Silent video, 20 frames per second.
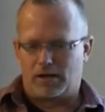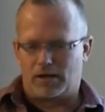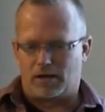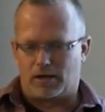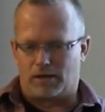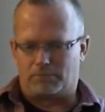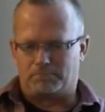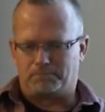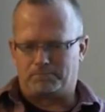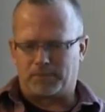
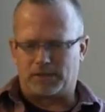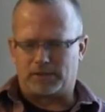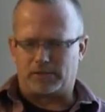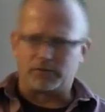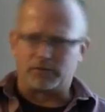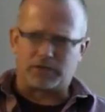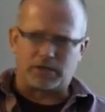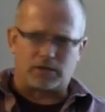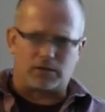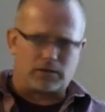Um, a,
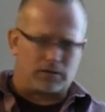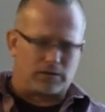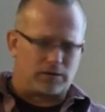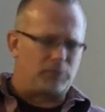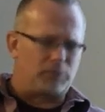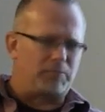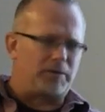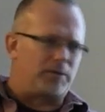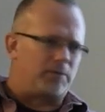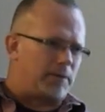little thing, a
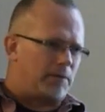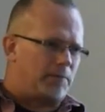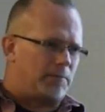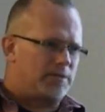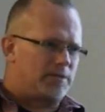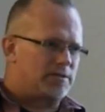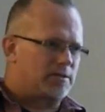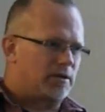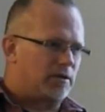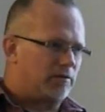little bit about
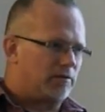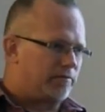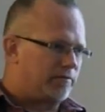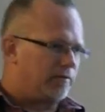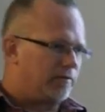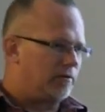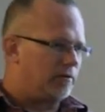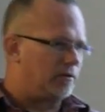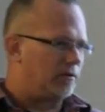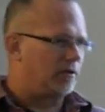
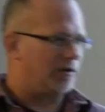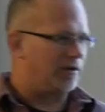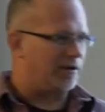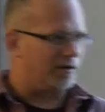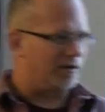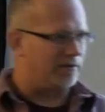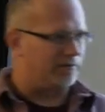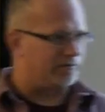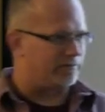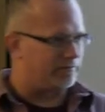myself.
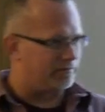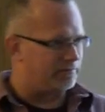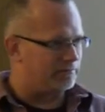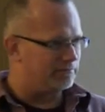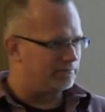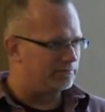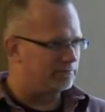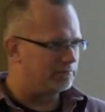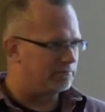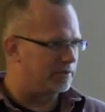I've
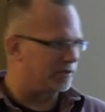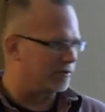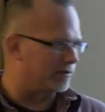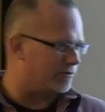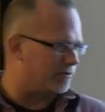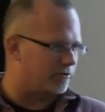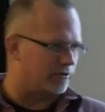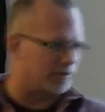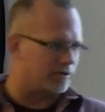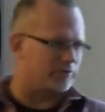been a
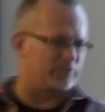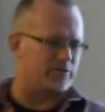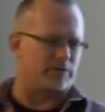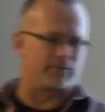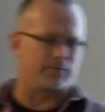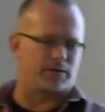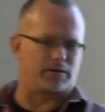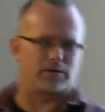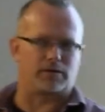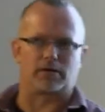core
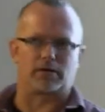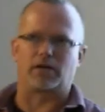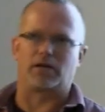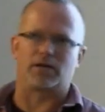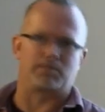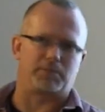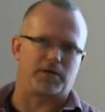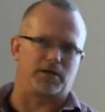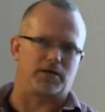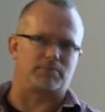contributor to
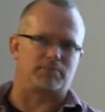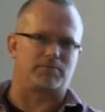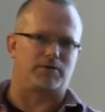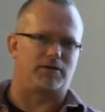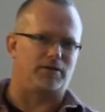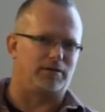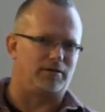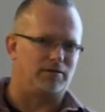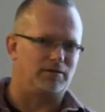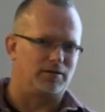Cake
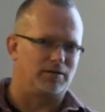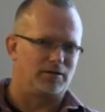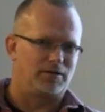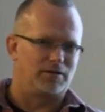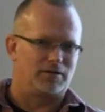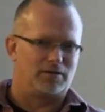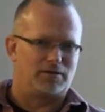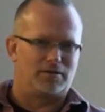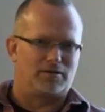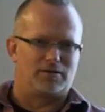PHP
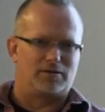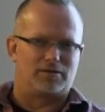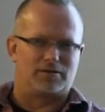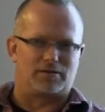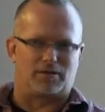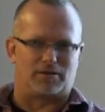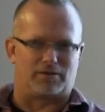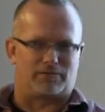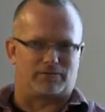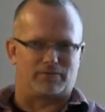
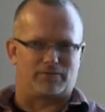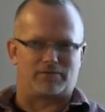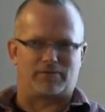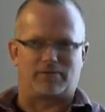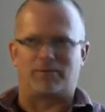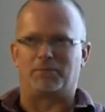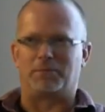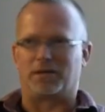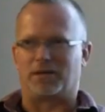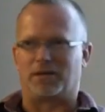like
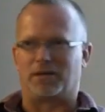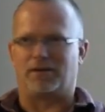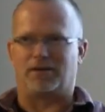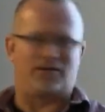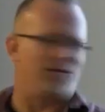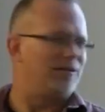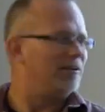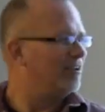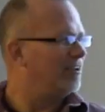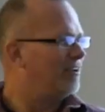from the
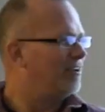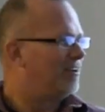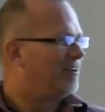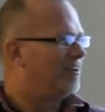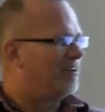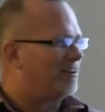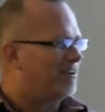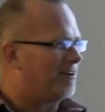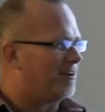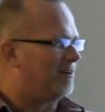beginning.
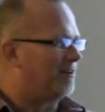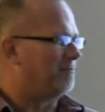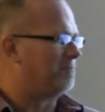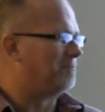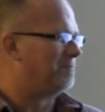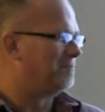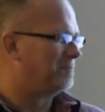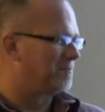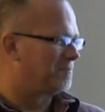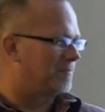Uh,
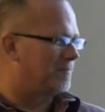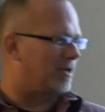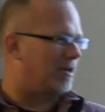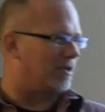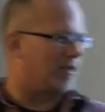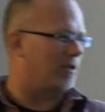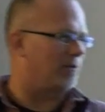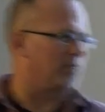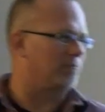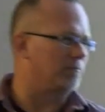
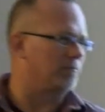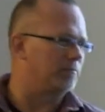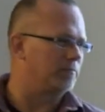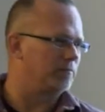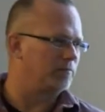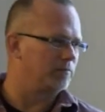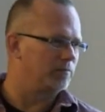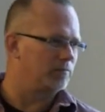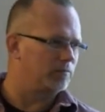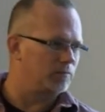I am
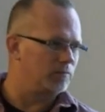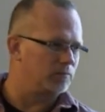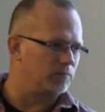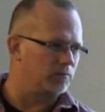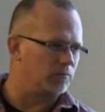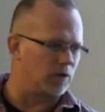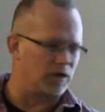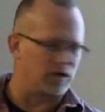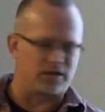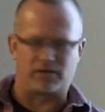
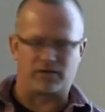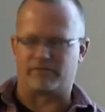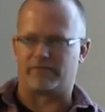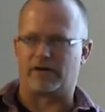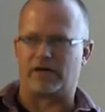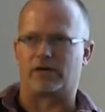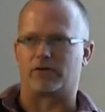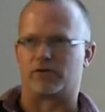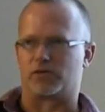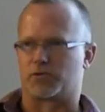one of the
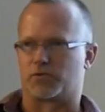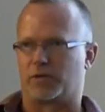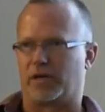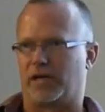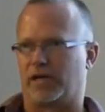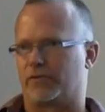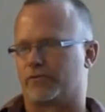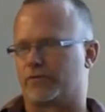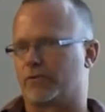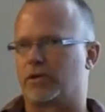founders. We
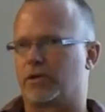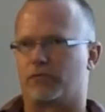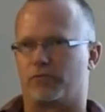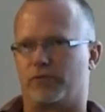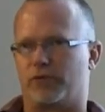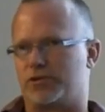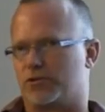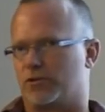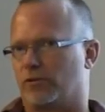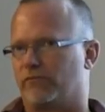had three
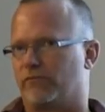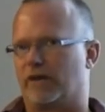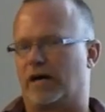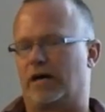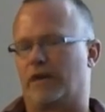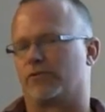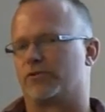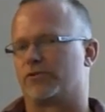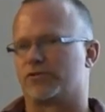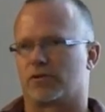original
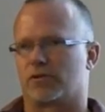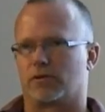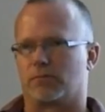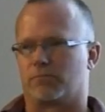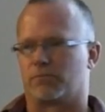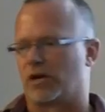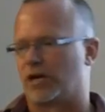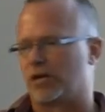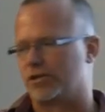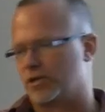founders of the
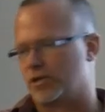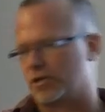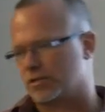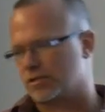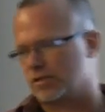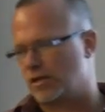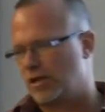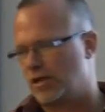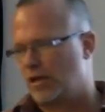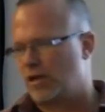
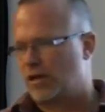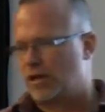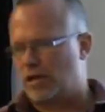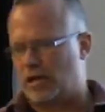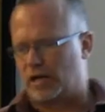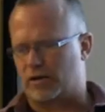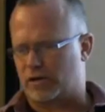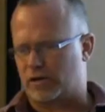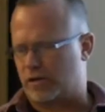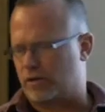project.
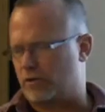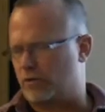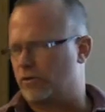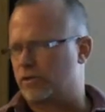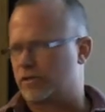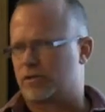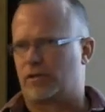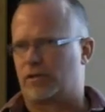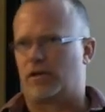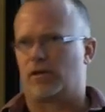I'll kind of go
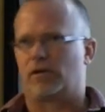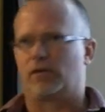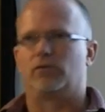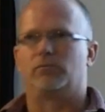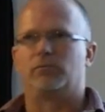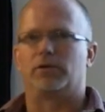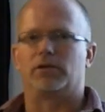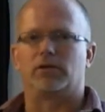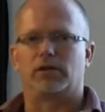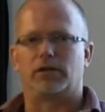into that a
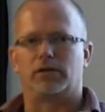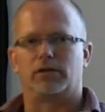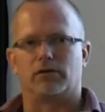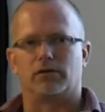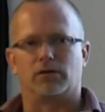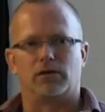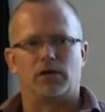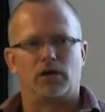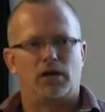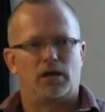little bit
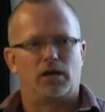later.